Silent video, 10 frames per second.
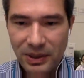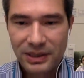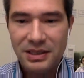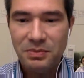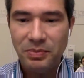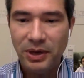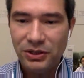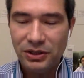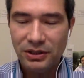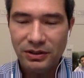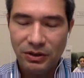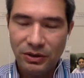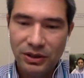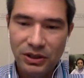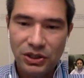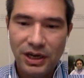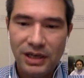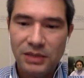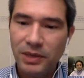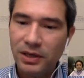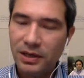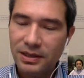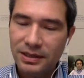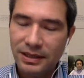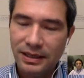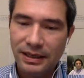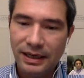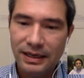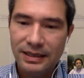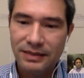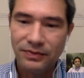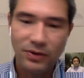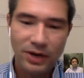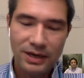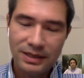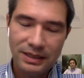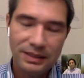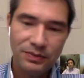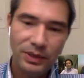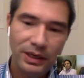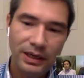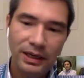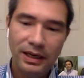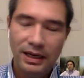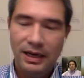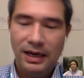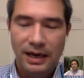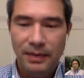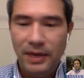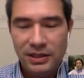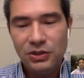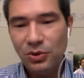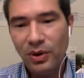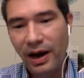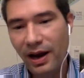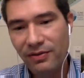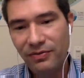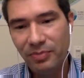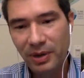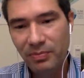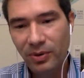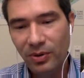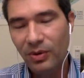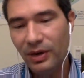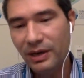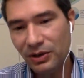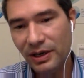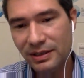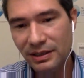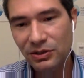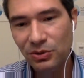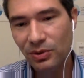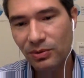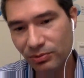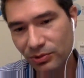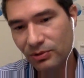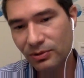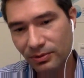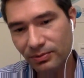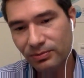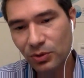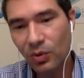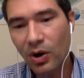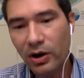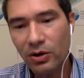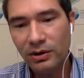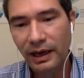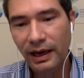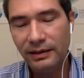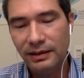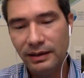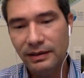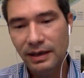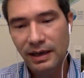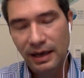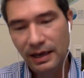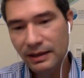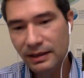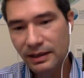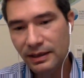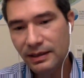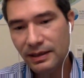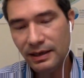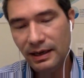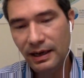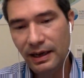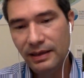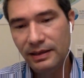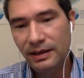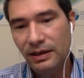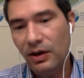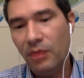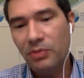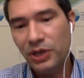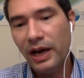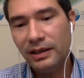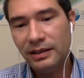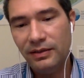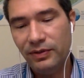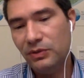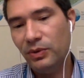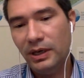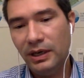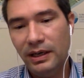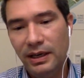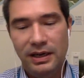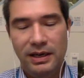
participation in this challenge, because it's for us it's really amazing to have people interested to work on that, and the objective is really